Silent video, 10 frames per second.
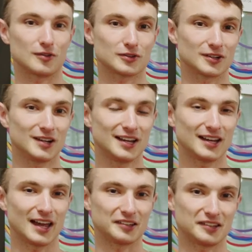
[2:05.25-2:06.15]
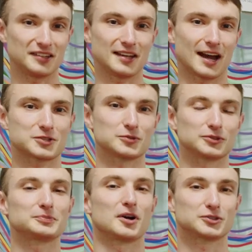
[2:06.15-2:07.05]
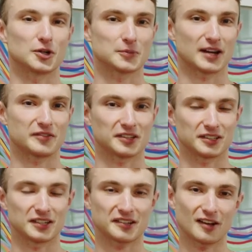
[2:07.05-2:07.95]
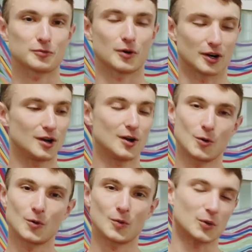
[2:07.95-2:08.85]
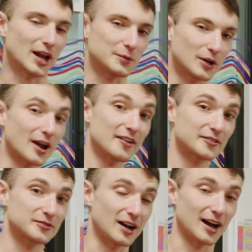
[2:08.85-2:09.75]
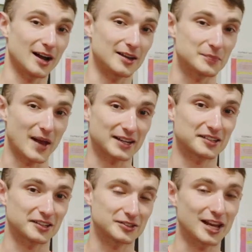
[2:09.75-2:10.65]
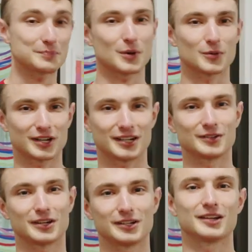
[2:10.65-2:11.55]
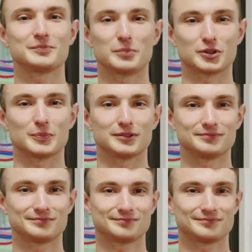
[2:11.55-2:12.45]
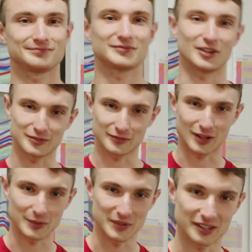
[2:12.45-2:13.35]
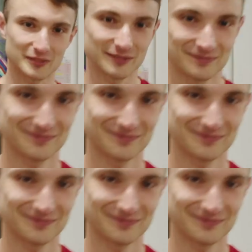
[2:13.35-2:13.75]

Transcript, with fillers: over and see the actual SPARC tokamak facility itself where we're not, we don't have uh, the magnets in there yet, but we're getting ready to put them in. So if you'll follow me this way.